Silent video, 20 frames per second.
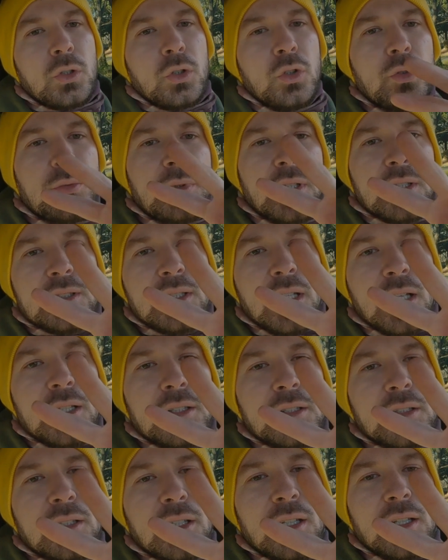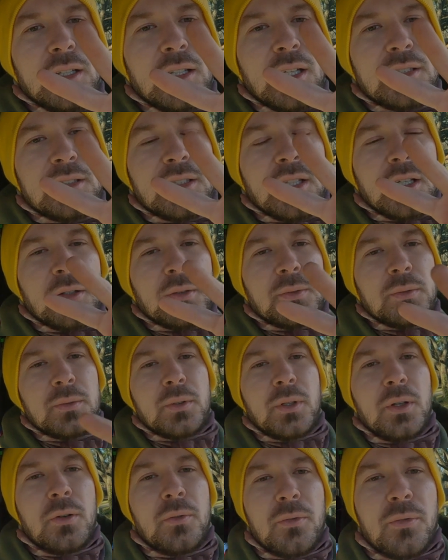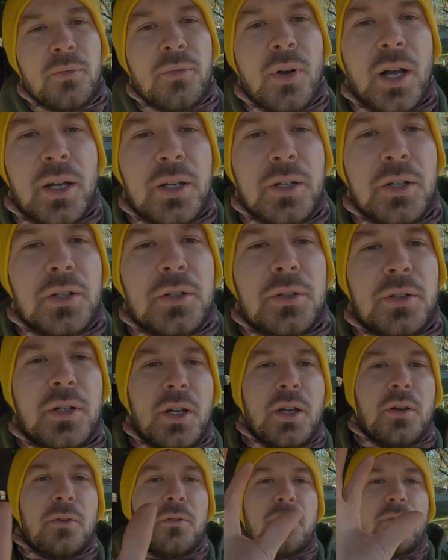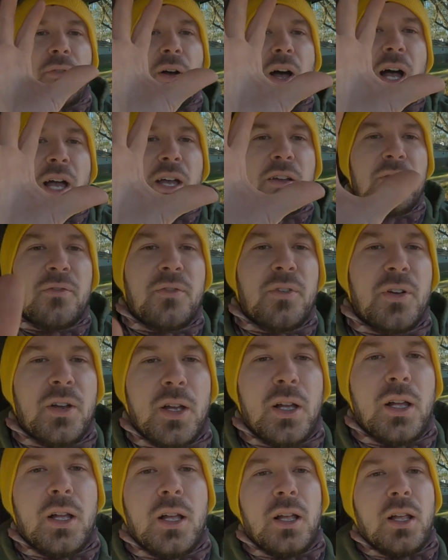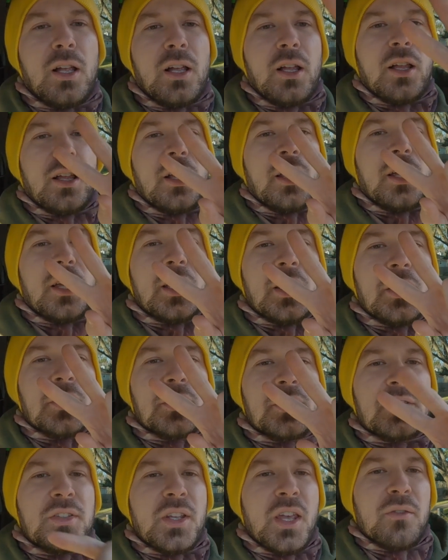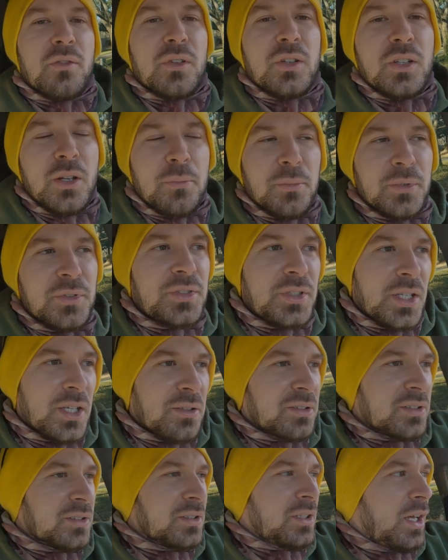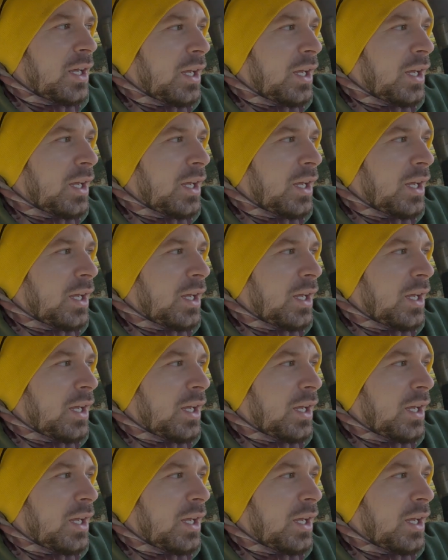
Oh, that's a 5 here. 5 and 7, number 7.